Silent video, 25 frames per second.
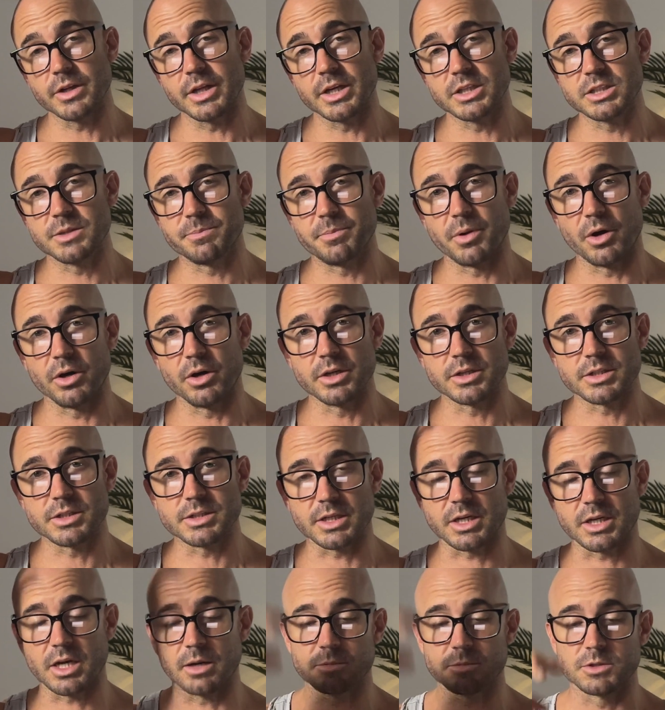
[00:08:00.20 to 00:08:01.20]
edge bonus
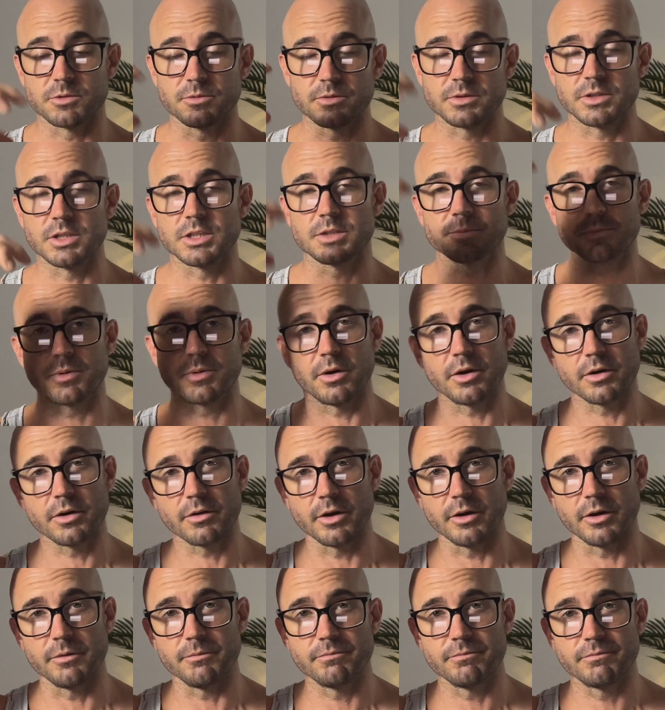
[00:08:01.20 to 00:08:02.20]
that comes with this
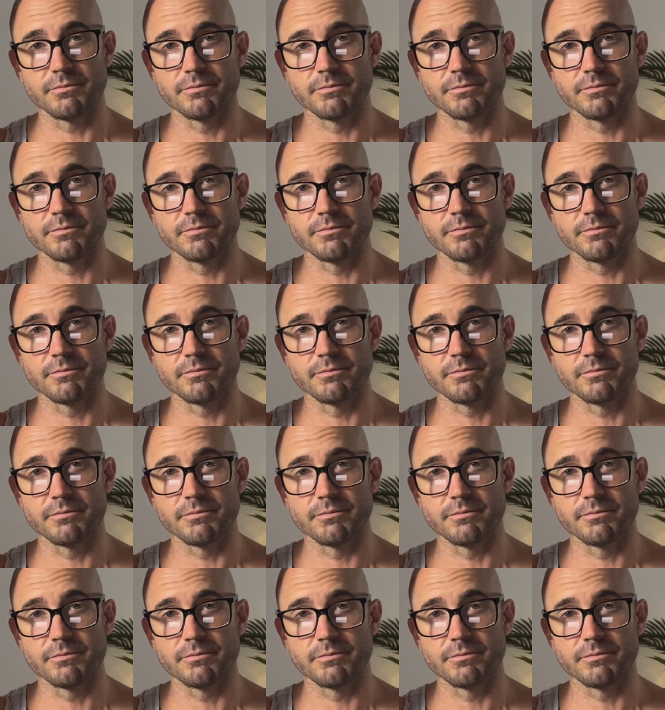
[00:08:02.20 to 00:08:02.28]
program.